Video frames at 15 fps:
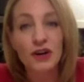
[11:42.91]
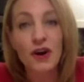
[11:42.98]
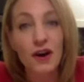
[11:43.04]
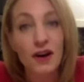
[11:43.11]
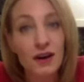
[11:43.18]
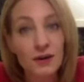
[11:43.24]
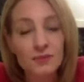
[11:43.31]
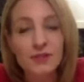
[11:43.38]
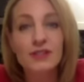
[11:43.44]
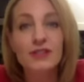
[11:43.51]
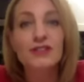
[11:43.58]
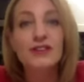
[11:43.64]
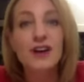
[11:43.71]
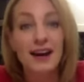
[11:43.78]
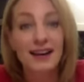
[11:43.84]
carbs and you're
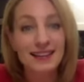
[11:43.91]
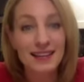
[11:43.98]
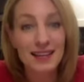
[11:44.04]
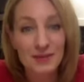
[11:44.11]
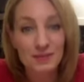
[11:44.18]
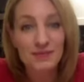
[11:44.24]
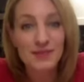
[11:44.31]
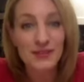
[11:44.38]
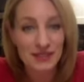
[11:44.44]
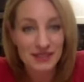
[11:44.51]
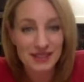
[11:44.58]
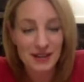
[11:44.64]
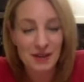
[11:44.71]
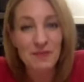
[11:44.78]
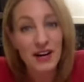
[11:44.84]
trying to keep to
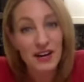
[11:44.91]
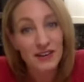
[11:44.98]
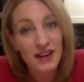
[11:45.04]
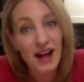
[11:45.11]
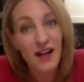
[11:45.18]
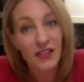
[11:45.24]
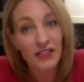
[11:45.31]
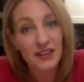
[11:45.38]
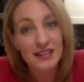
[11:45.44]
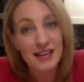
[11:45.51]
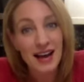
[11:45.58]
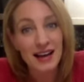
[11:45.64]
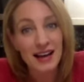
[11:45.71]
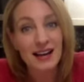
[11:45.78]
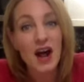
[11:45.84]
somewhat of a healthy
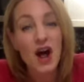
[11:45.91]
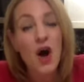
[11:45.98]
diet,